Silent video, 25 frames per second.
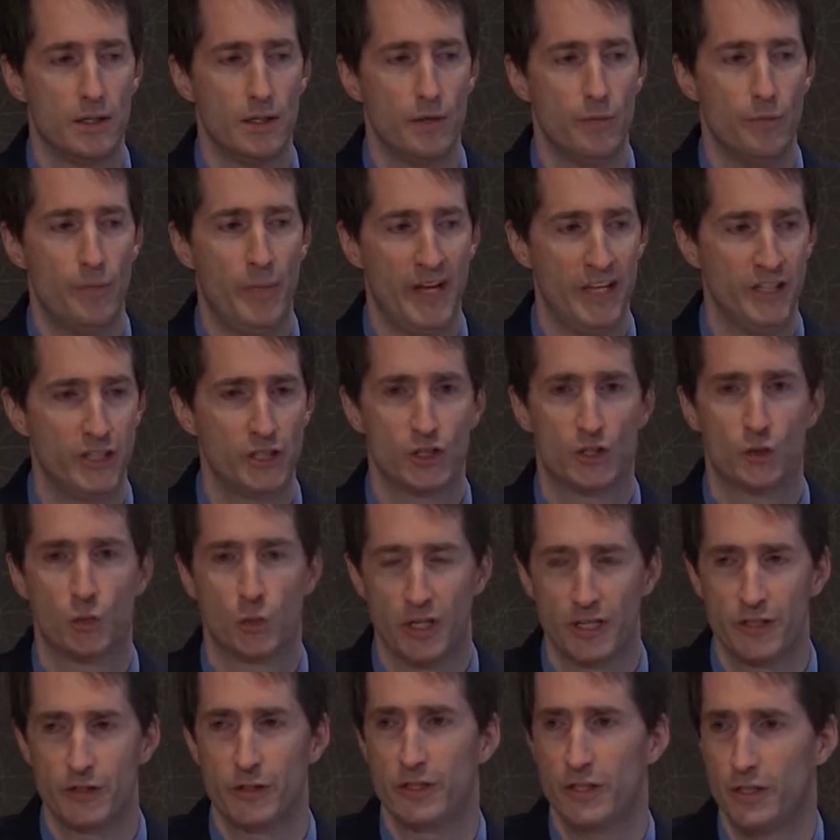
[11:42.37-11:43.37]
patients were
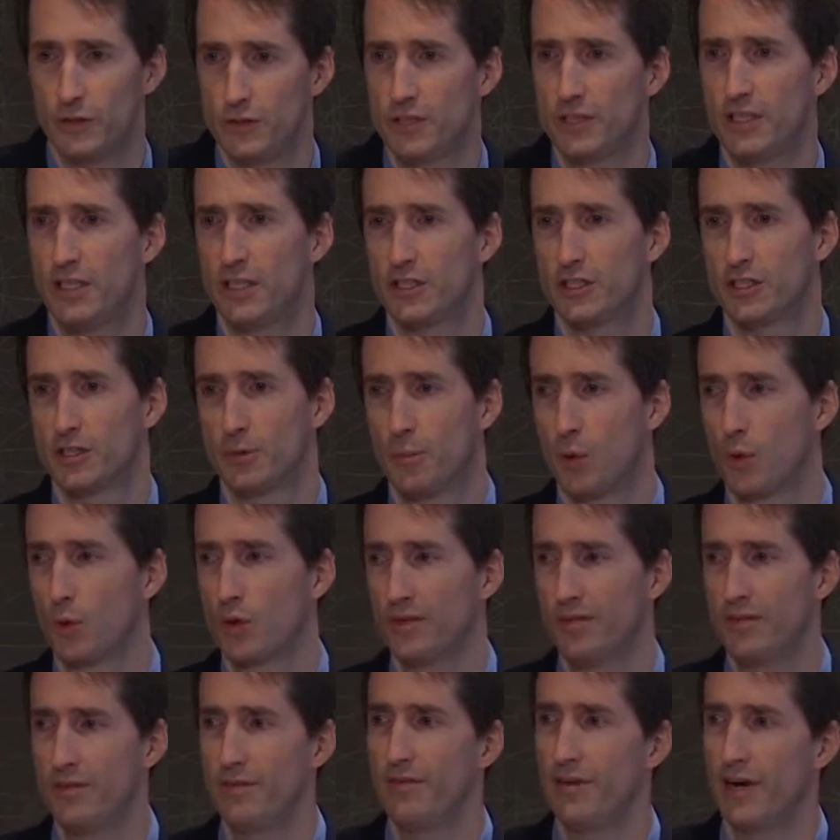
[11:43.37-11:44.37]
introduced to the supportive
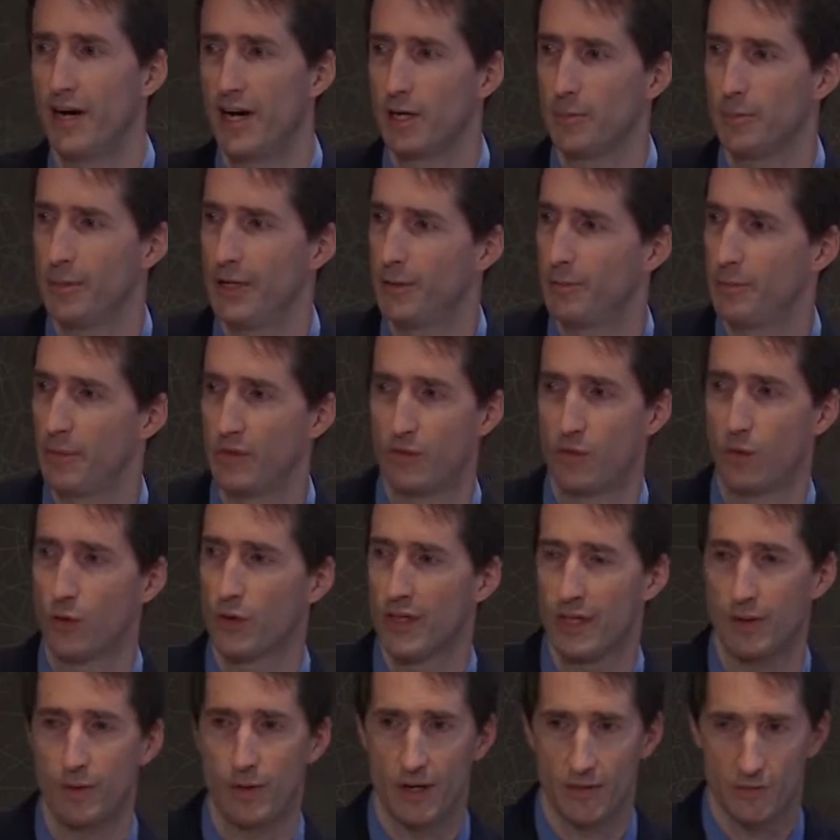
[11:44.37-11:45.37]
environment before they
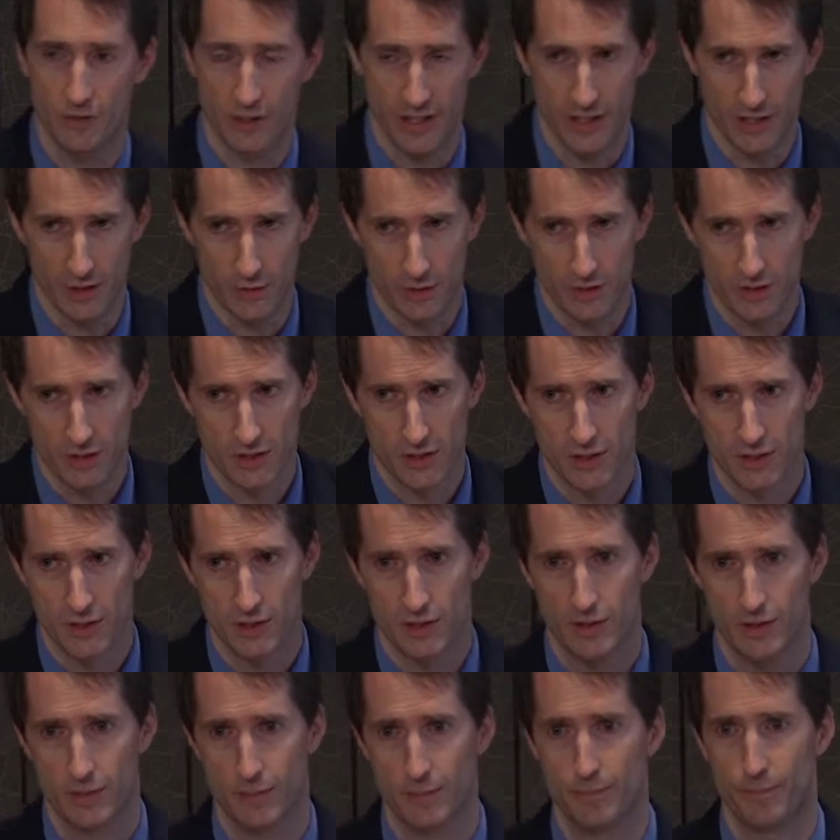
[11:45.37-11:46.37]
were ever dosed,
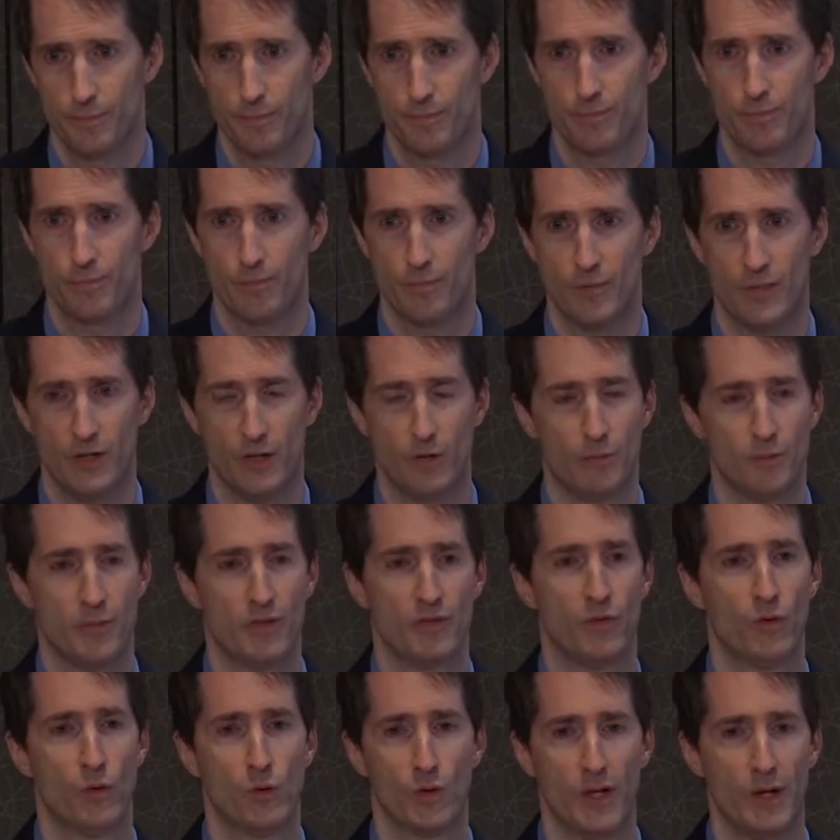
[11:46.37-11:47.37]

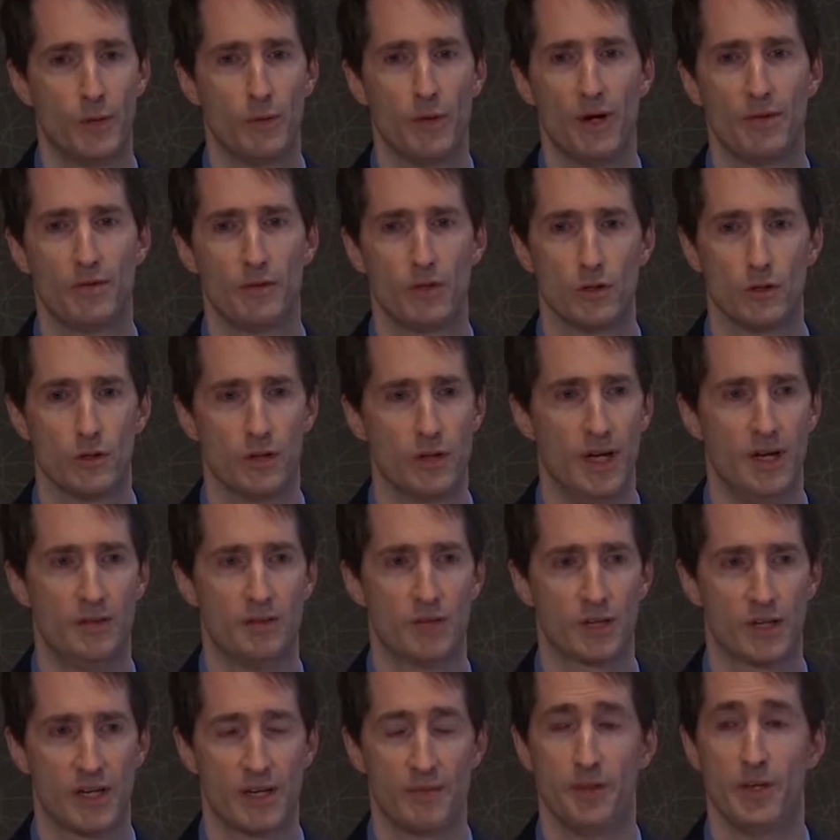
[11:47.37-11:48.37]
before they were ever, ever
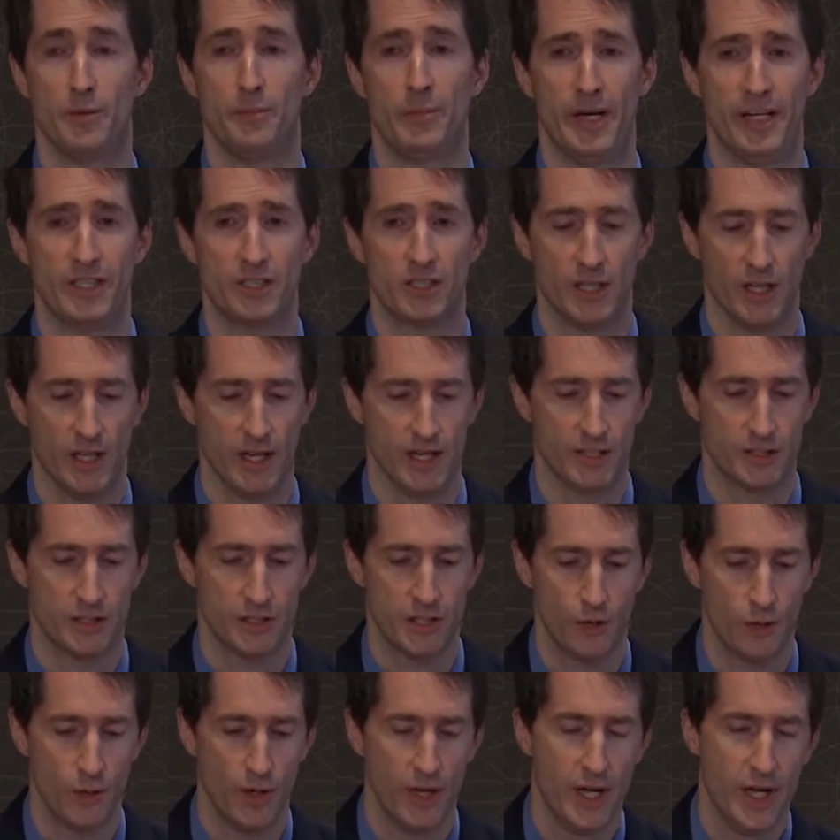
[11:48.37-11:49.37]
given a baseline.
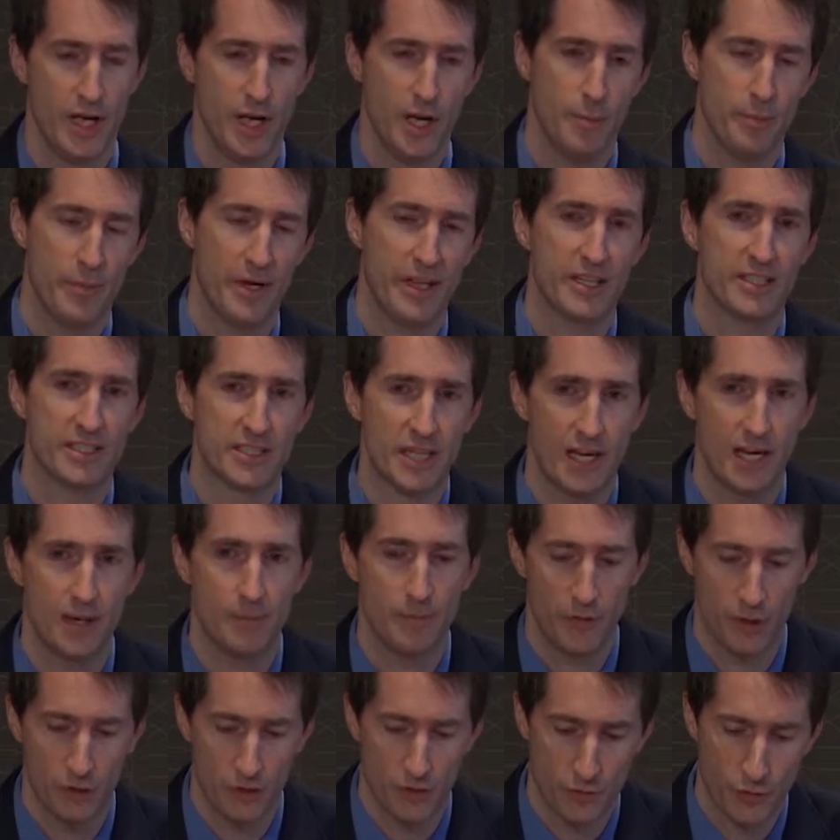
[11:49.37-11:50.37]
So by the time
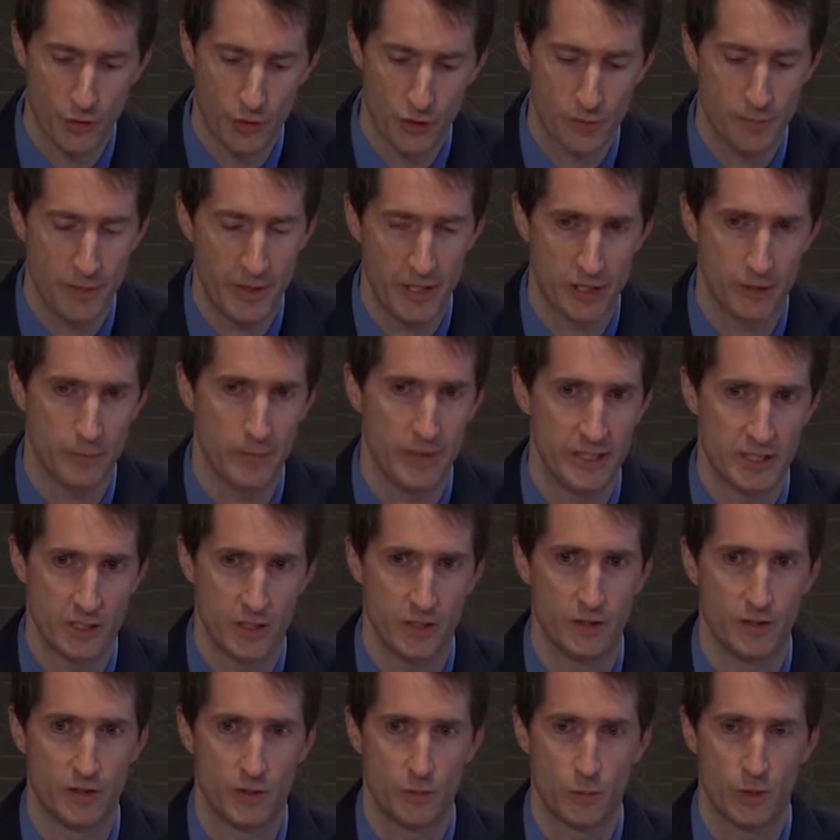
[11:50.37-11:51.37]
those first measurements
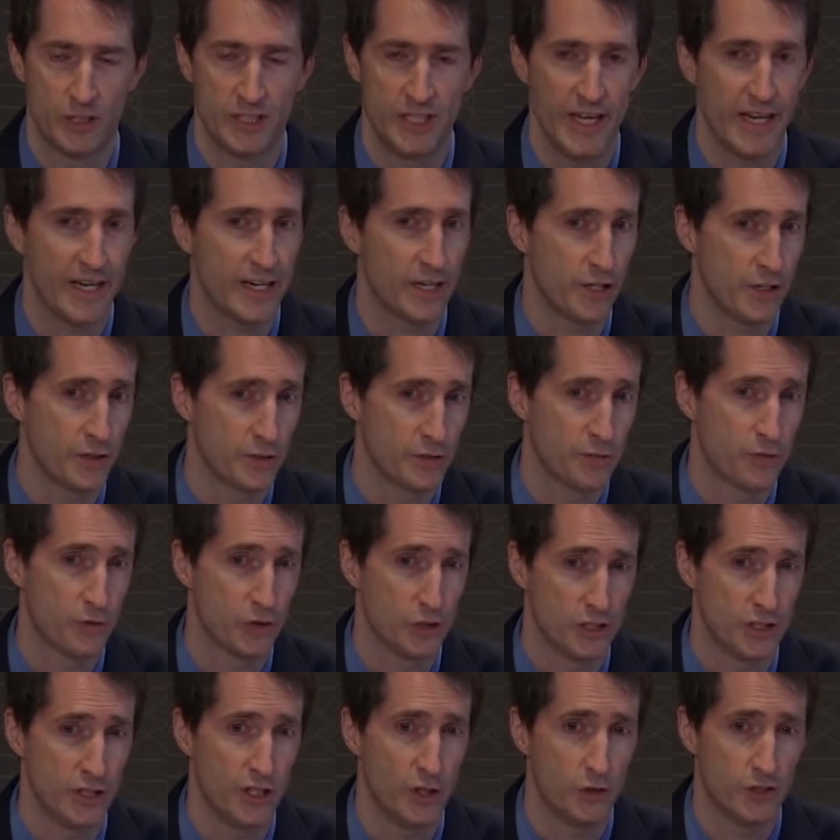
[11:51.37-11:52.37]
were taken and this
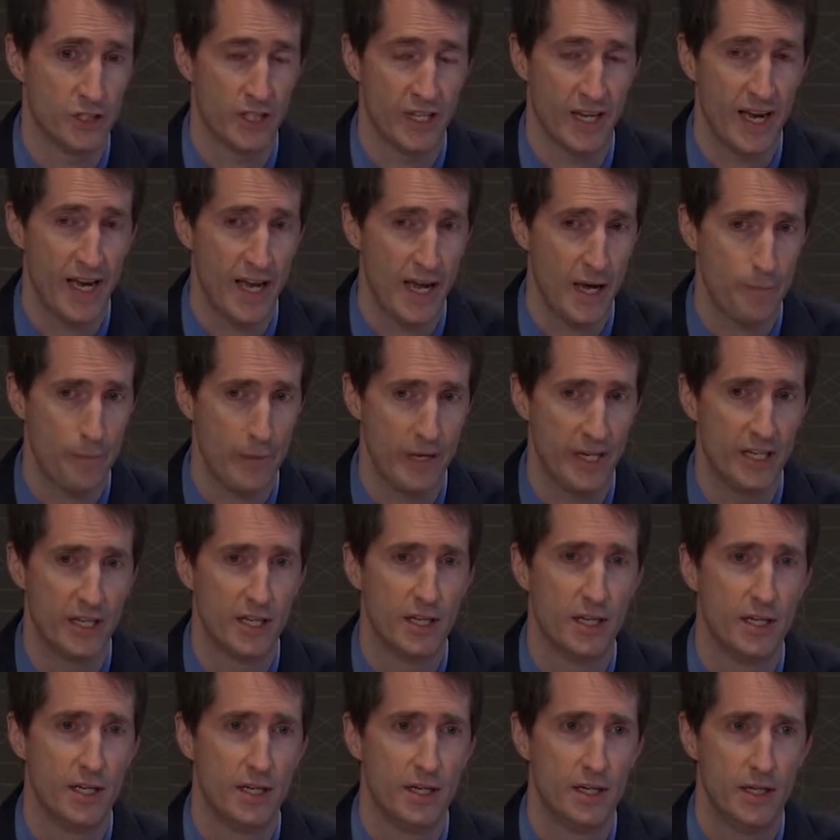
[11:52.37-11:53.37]
first dosing happened,
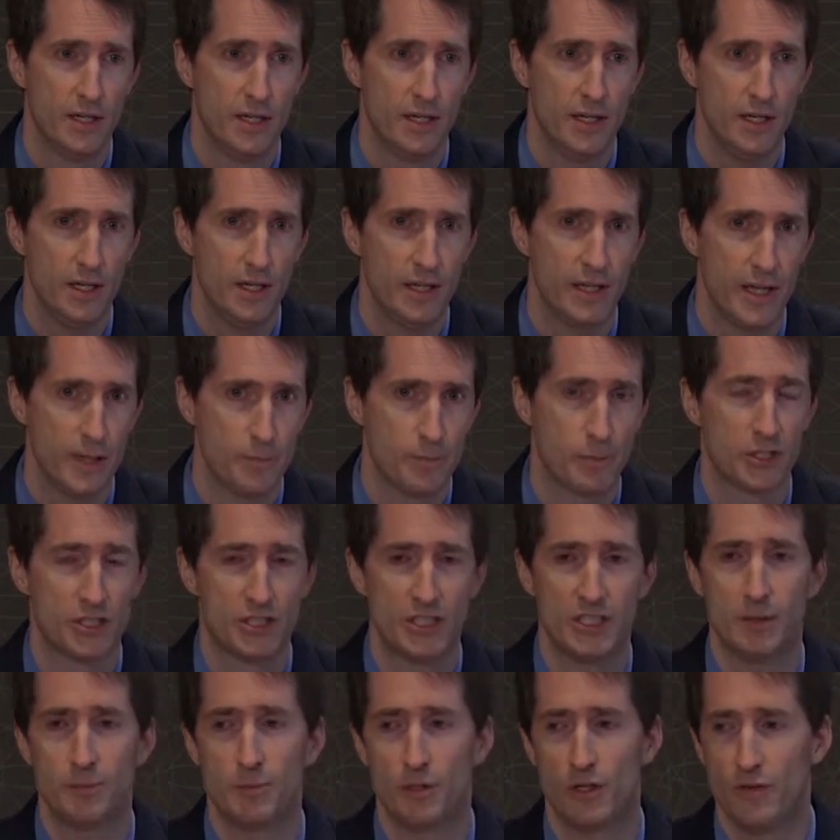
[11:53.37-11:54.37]
that
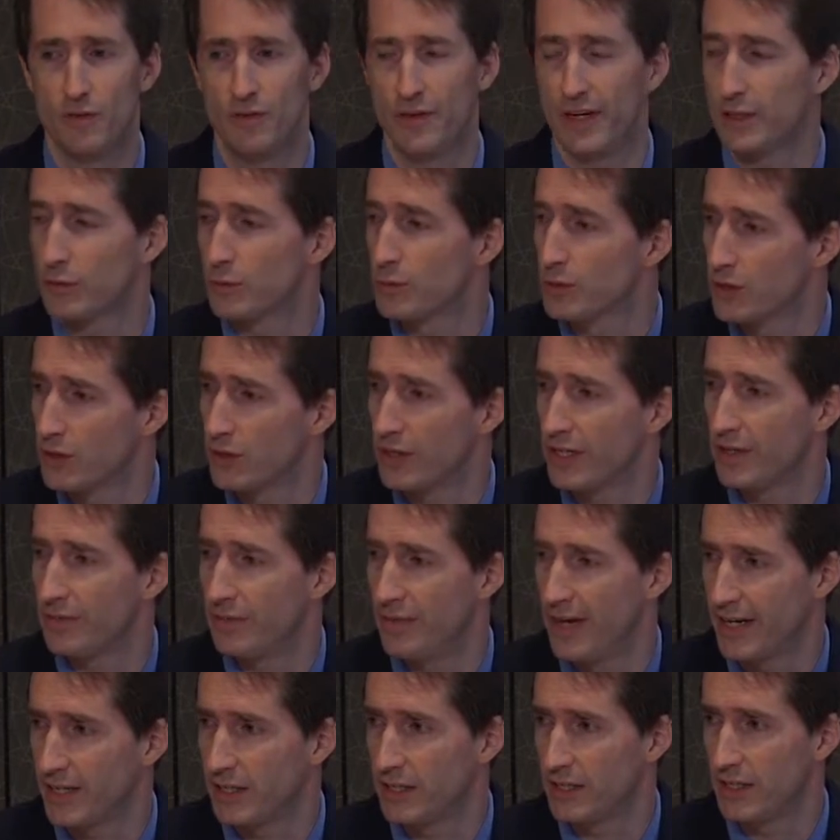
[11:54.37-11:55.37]
placebo effect was already
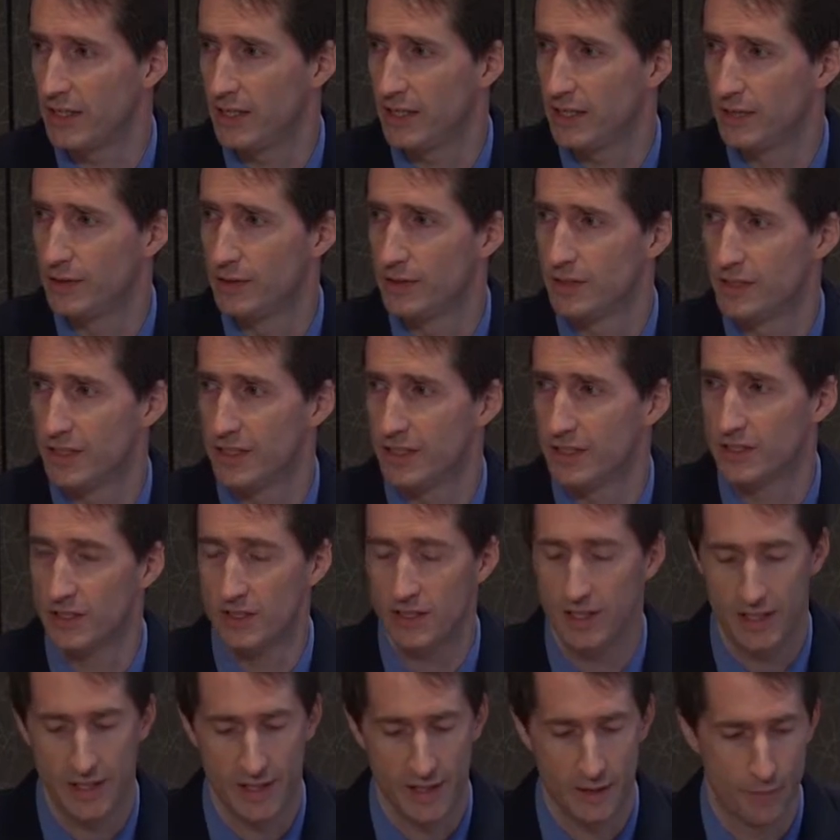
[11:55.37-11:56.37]
factored into their
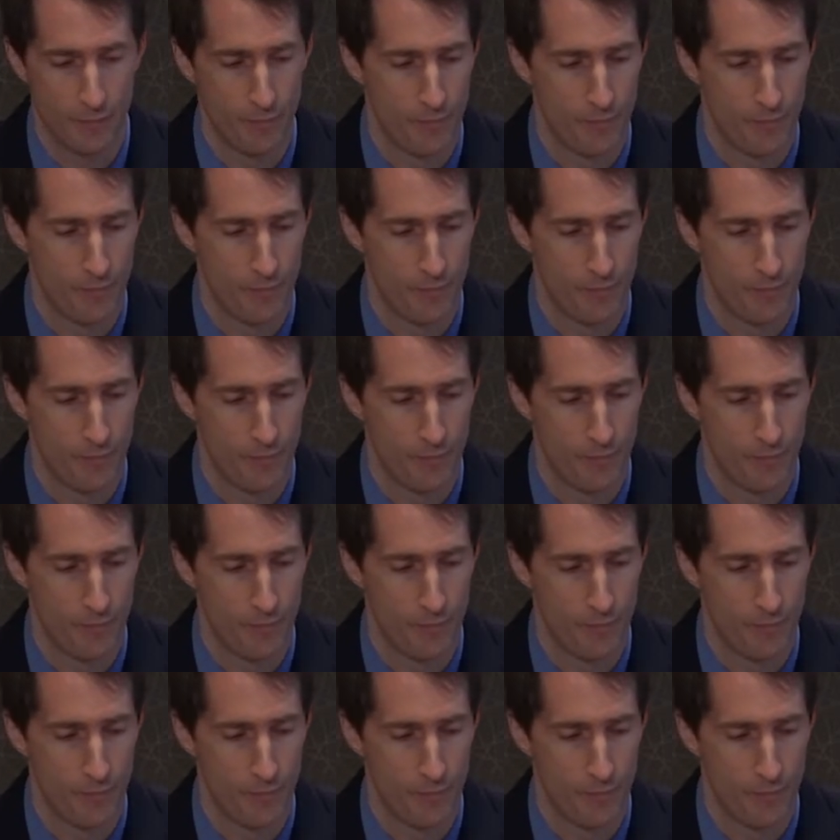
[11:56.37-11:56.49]
study.